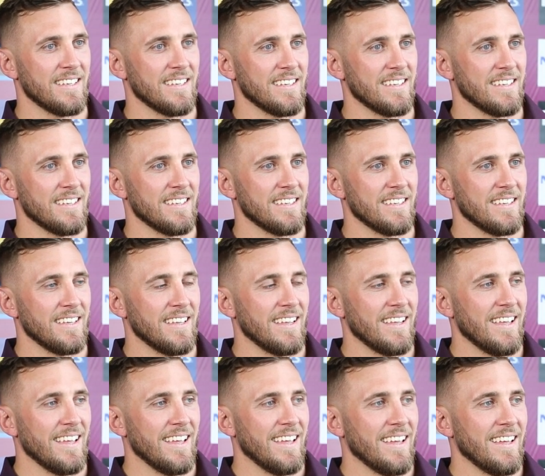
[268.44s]
year?
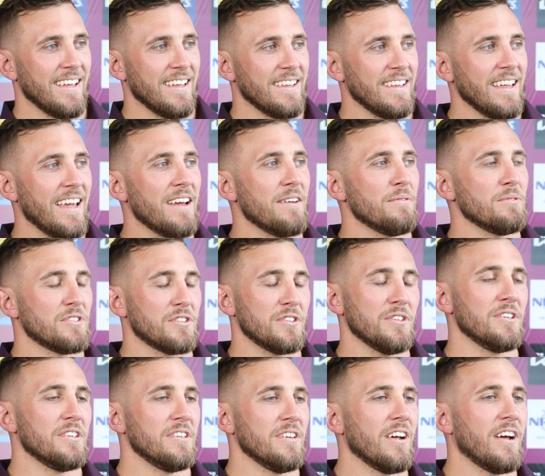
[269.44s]
Yeah, it was
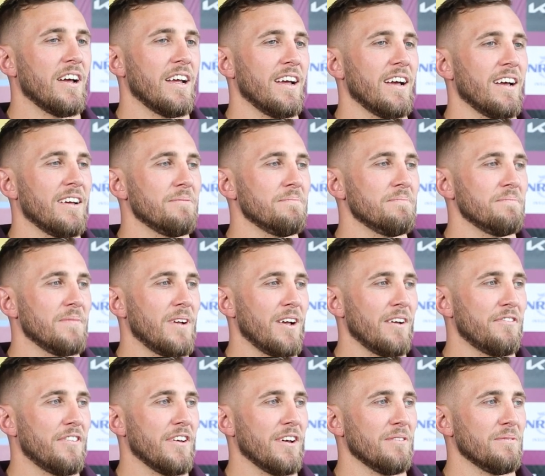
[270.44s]
good.
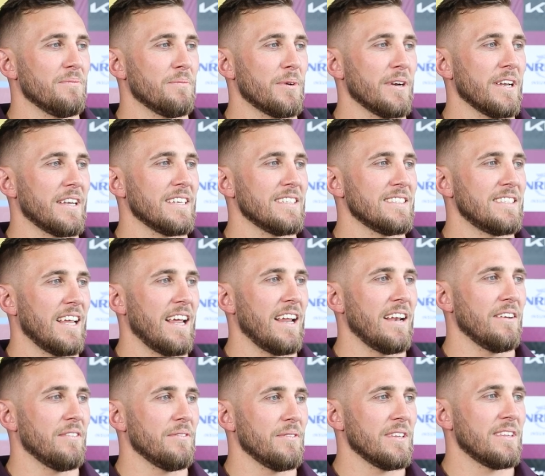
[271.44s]
I felt pretty
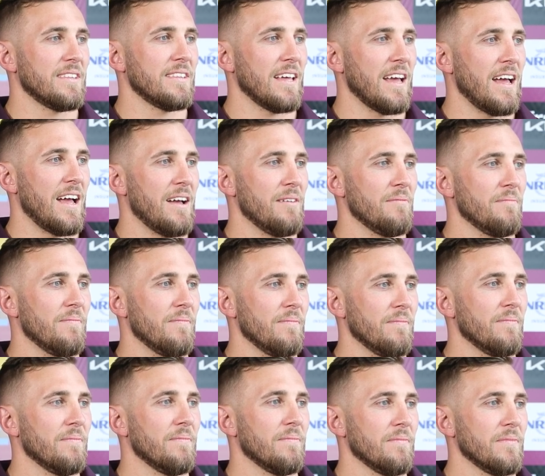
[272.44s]
content with the
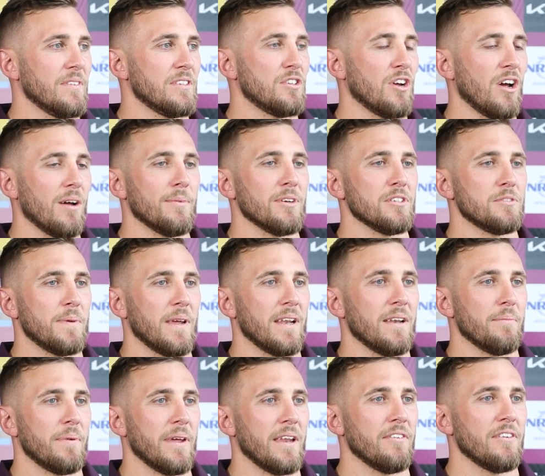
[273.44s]
time I spent
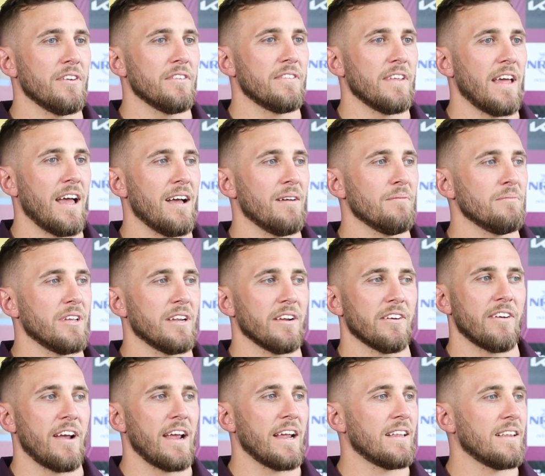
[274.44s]
at Penrith. They're a
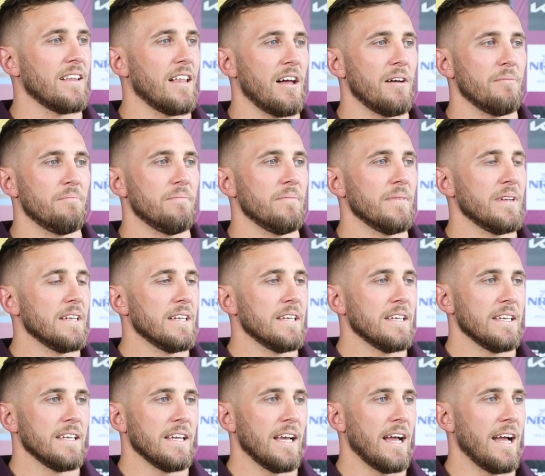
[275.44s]
great club,
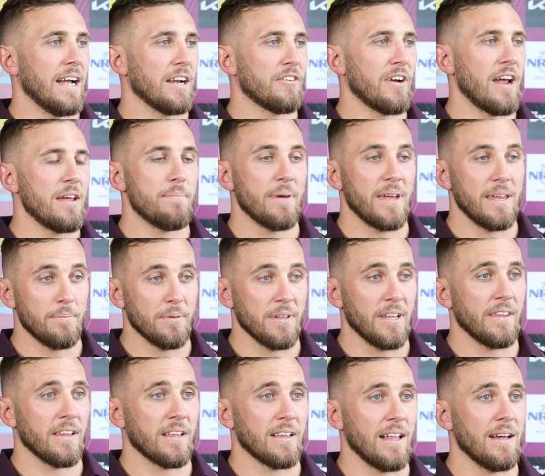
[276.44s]
great people
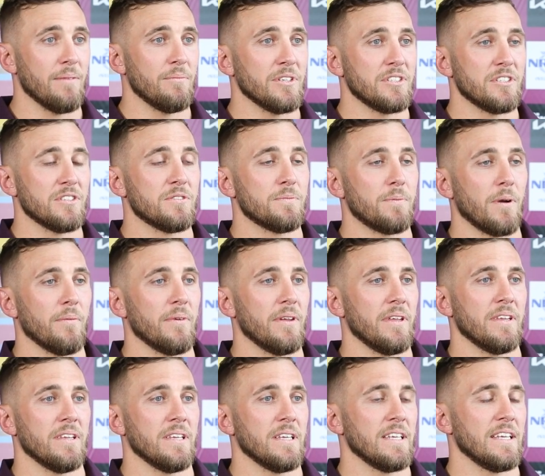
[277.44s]
at the club, which is
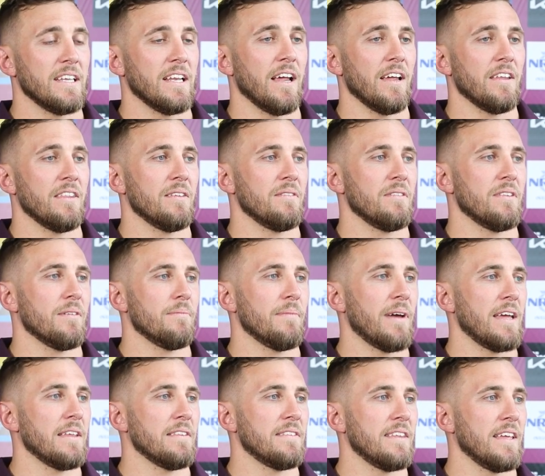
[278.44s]
probably the
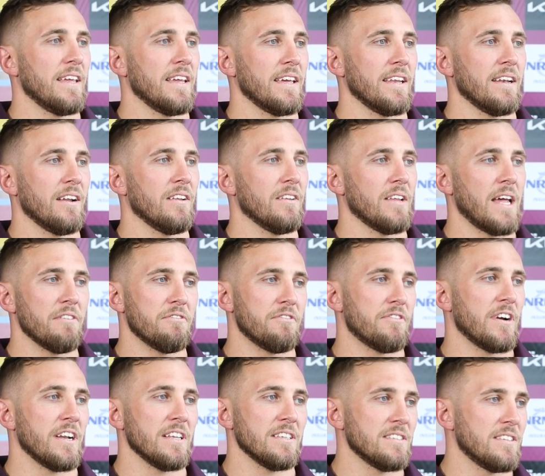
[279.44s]
main thing, and I'll have
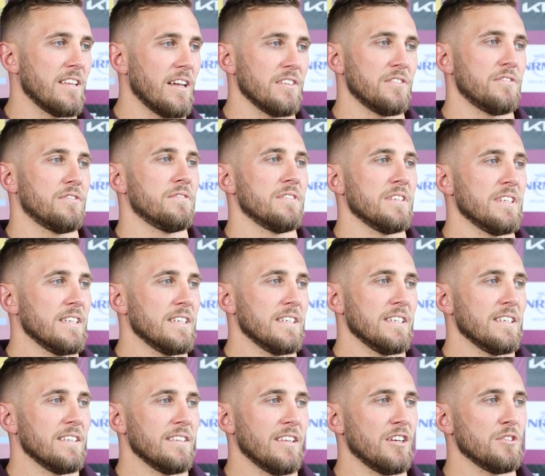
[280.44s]
friends,
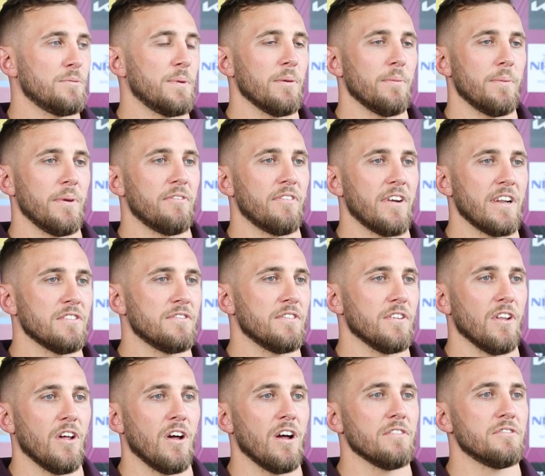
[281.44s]
those people be friends
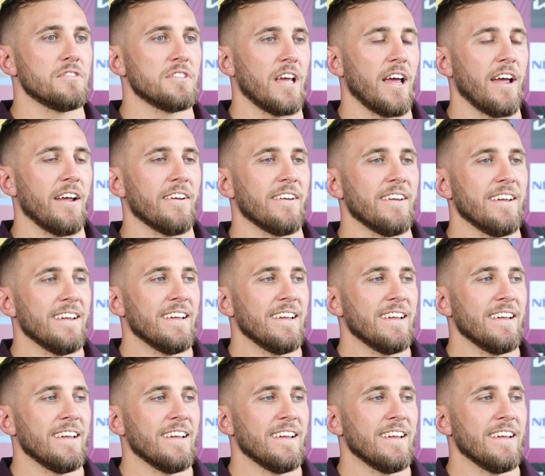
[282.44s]
for life, so